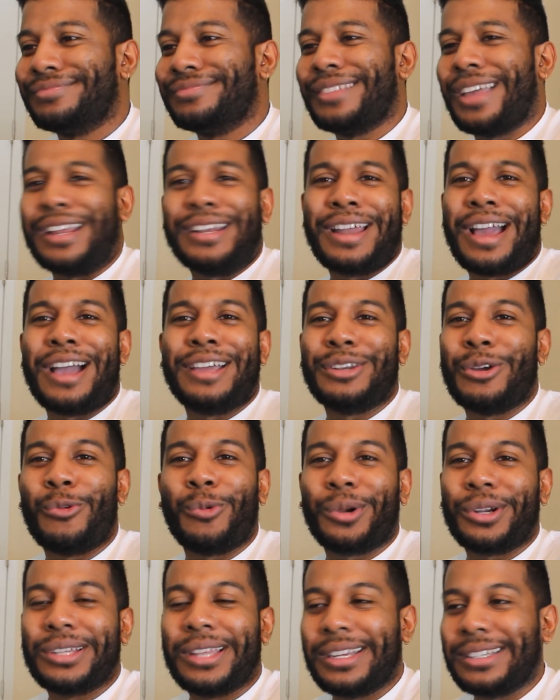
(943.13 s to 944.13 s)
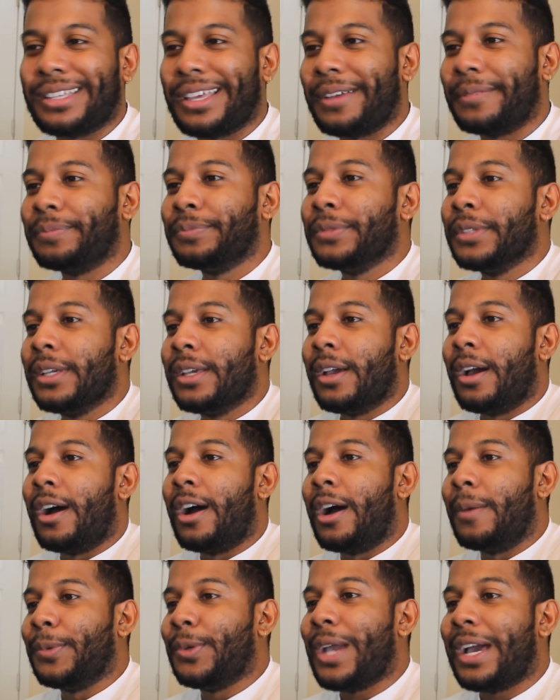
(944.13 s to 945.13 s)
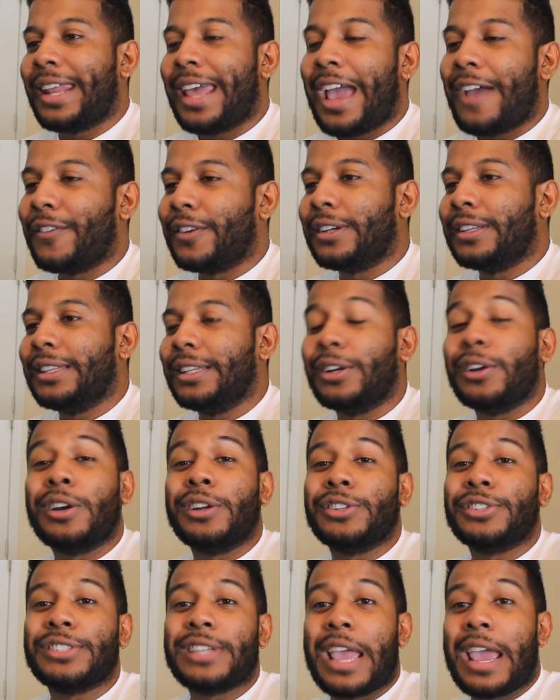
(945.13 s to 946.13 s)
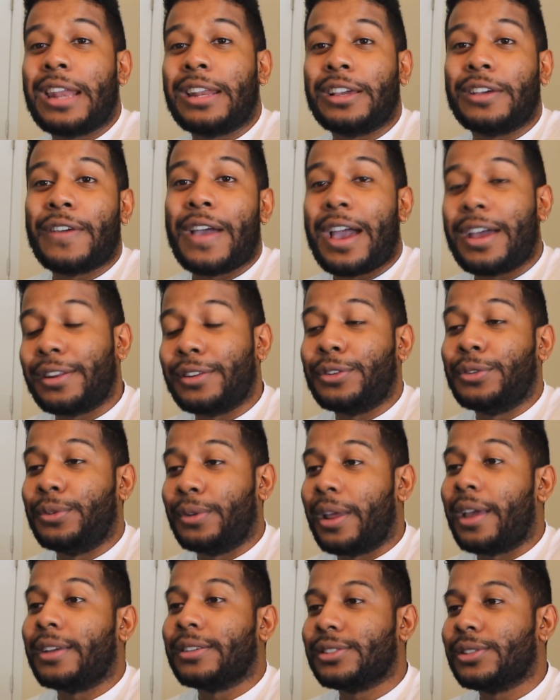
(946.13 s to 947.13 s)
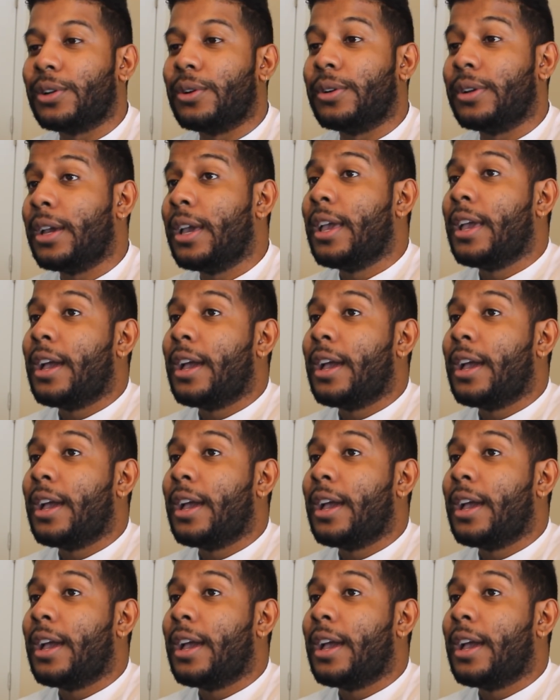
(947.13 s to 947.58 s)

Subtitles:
Like, nah, it don't work like that. You got to have a clear understanding of how to do that. So,